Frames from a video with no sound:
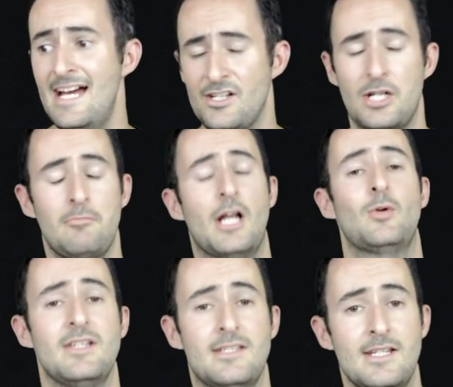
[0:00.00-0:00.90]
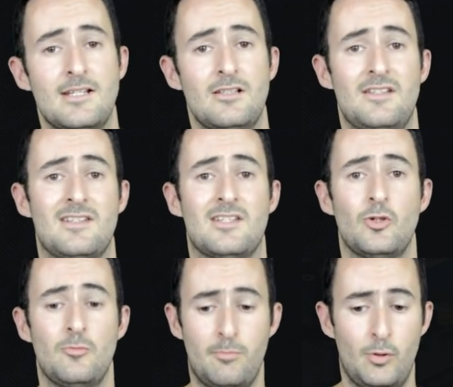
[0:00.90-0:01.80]
It's got a micro SD slot to
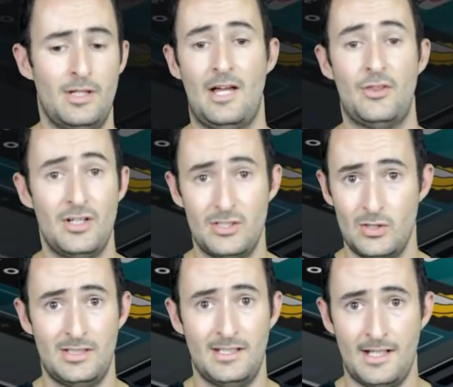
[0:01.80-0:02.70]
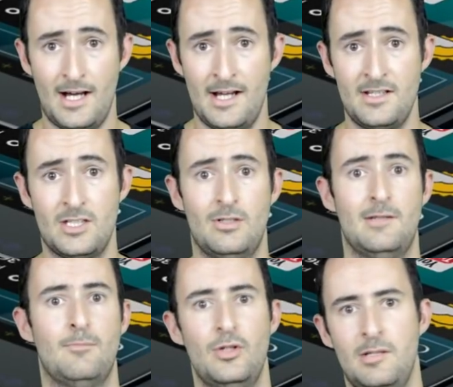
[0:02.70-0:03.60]
still put a 32 gig card into
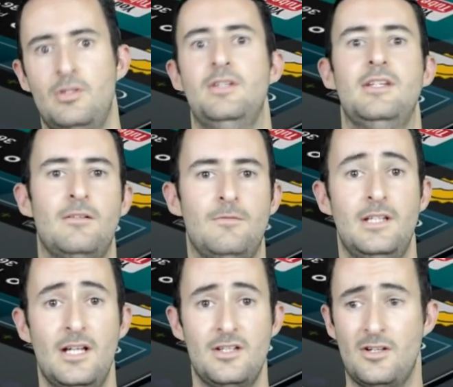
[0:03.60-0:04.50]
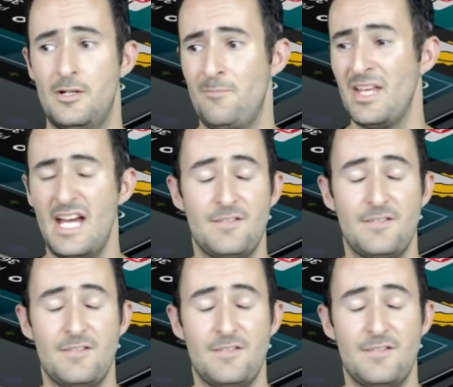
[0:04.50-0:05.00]
it, put your music and videos on.